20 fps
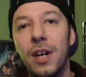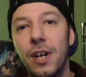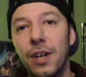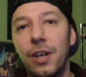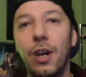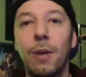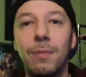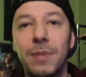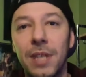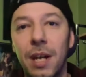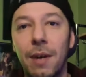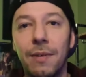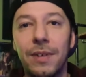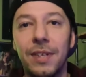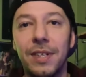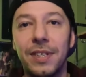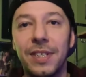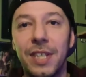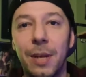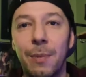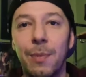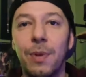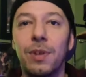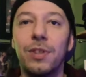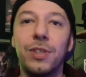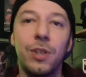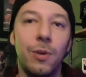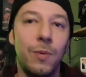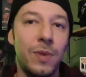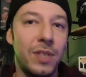comes out in December.
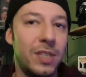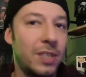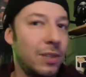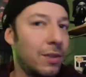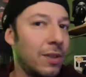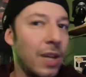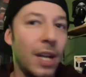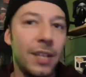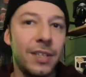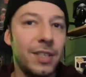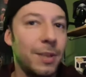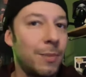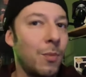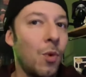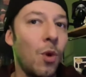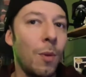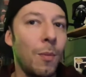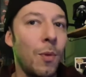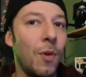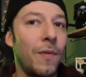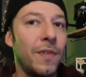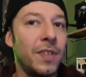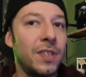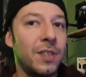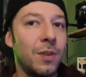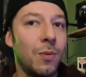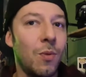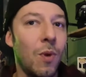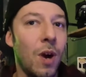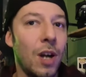So we still got some more movies
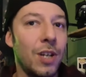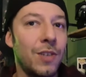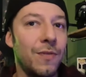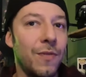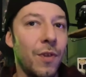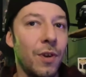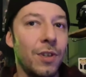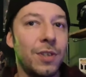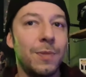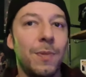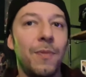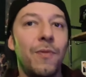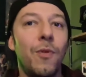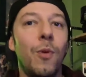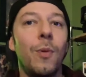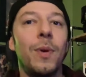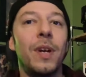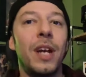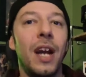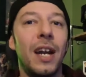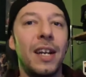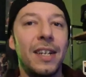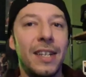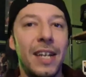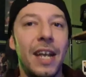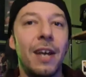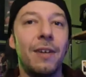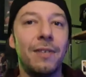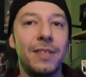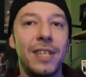to watch first before we kind of
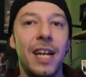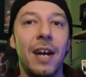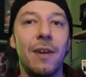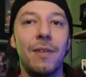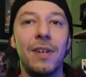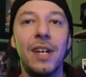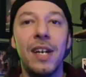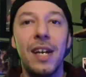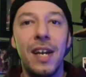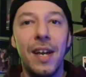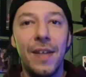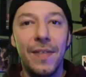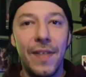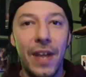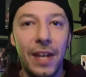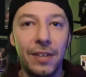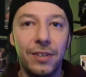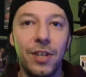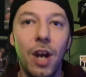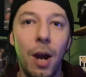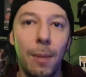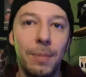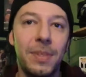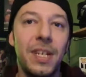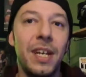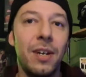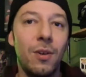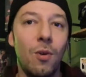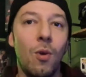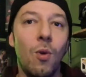nail down that top
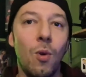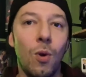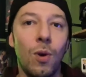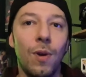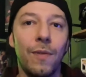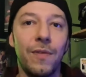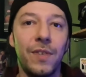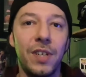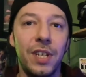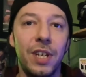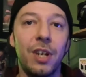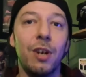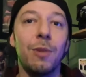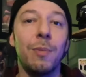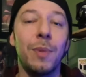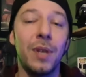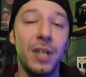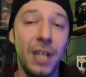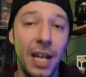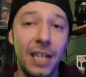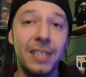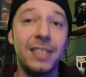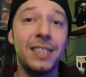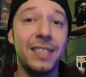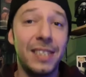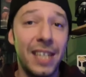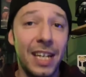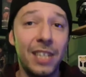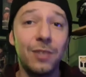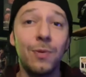10 horror of the year. But as it
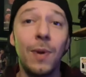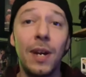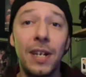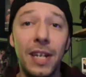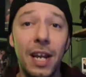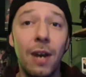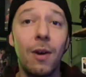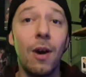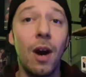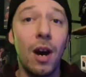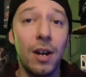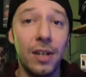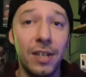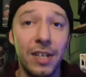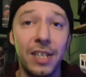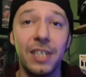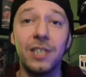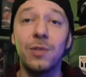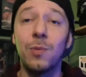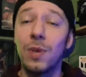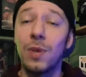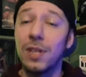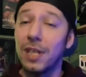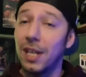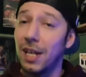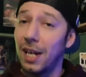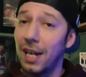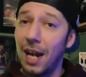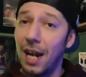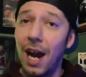stands right now, Oddity is one that
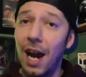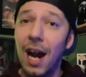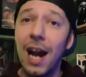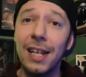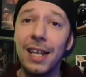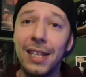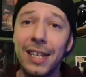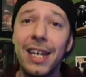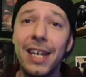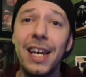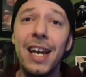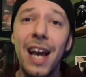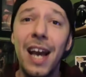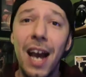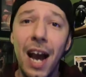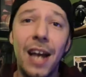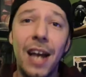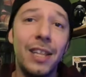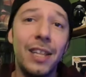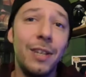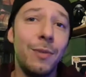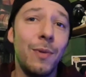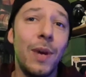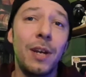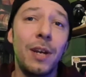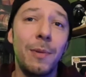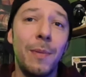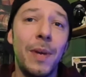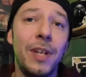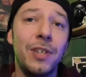I highly, highly
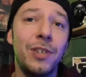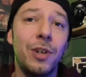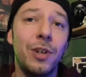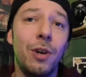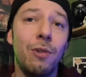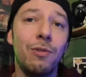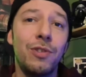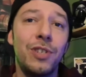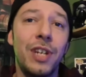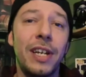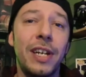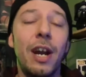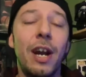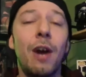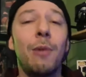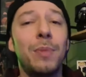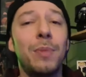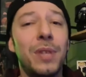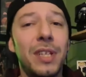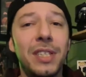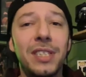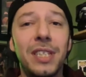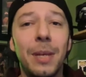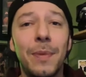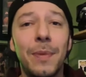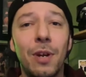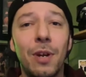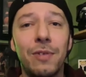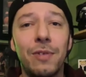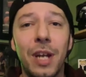recommend you go check out. And please let
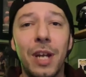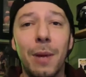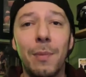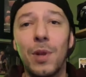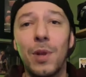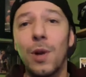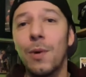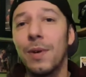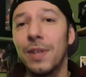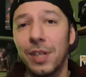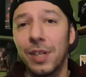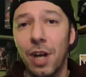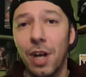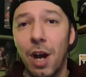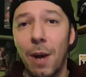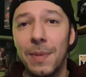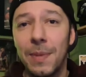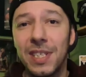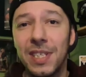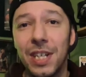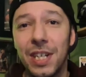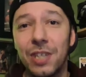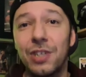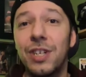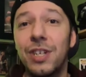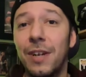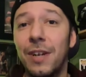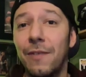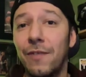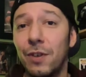me know down below in the comment section
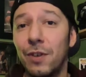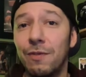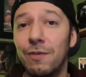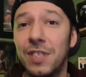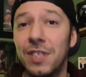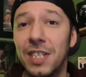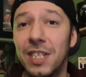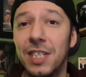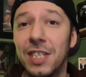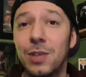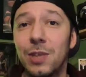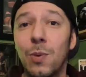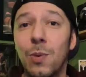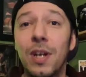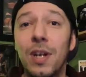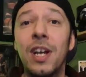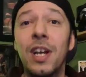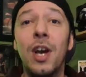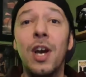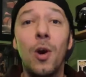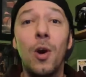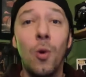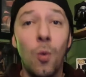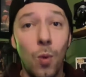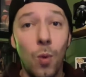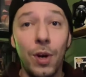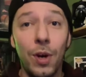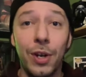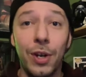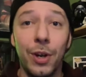if you've seen this one.
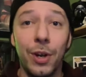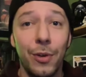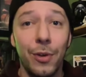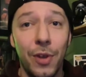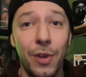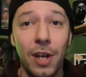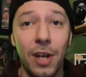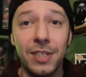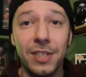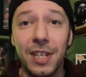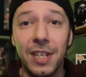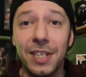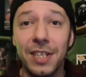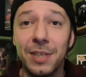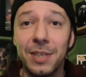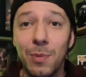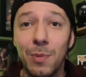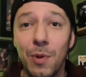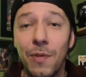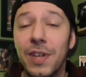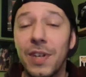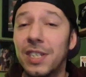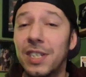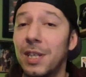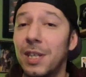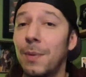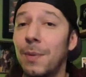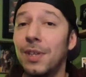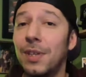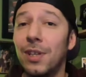What are your thoughts on this movie? Because
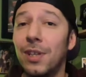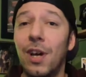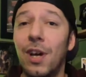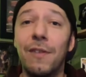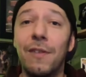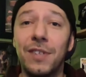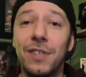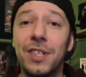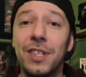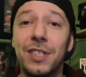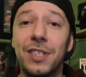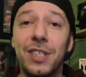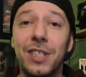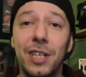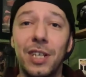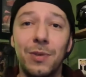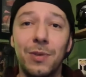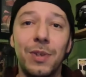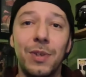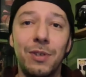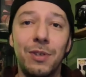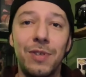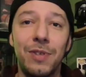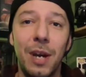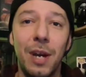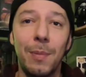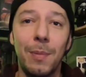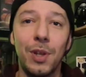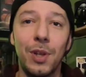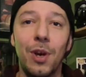I would love to discuss with you
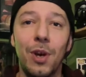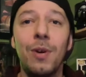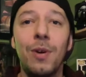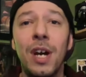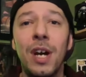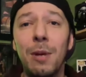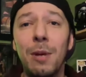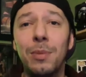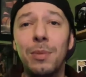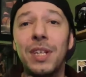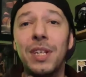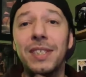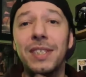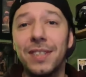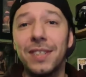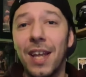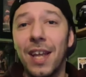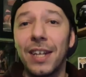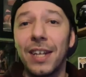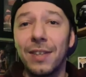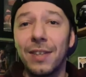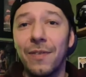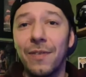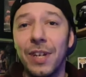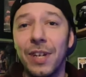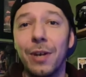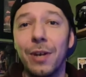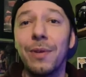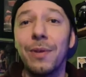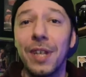down below. Please like the
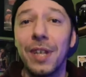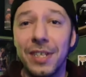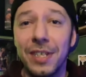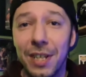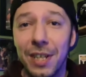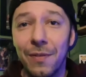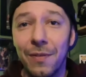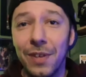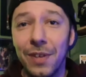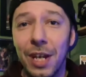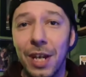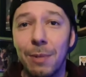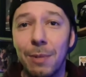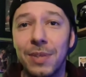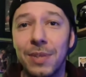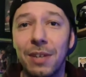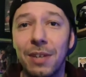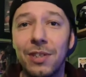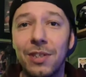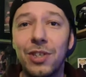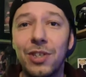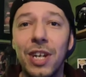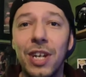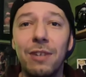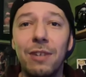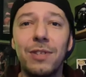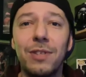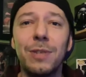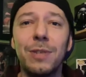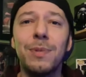video. That definitely helps out the
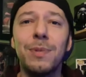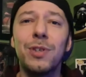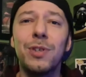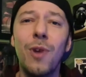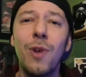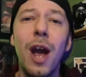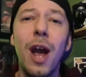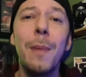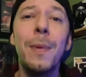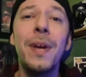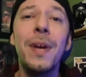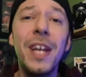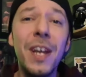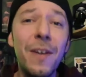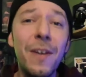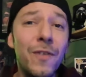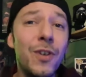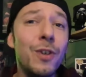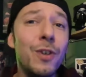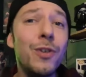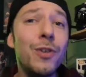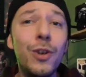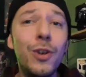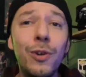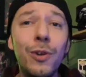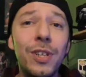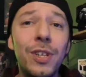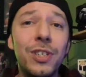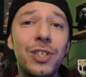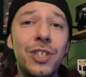channel. Subscribe if you're new
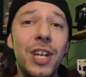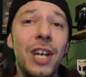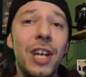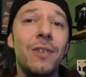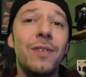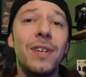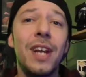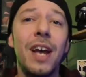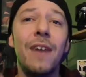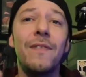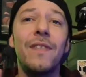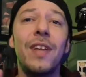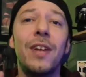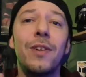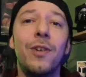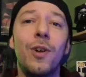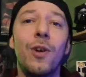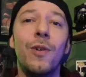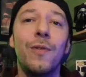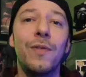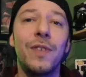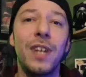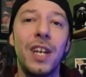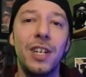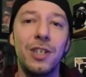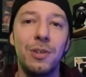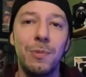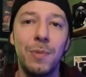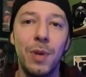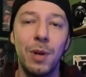to the channel and have that
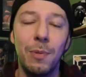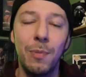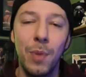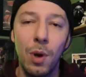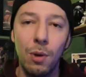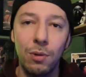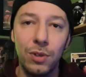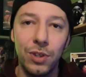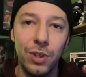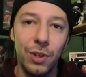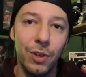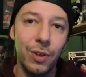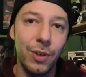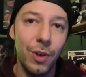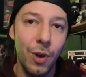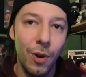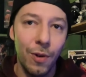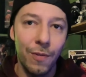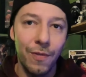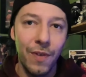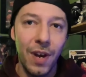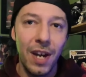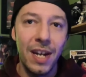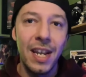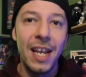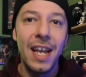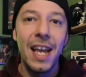notification bell poke so you're notified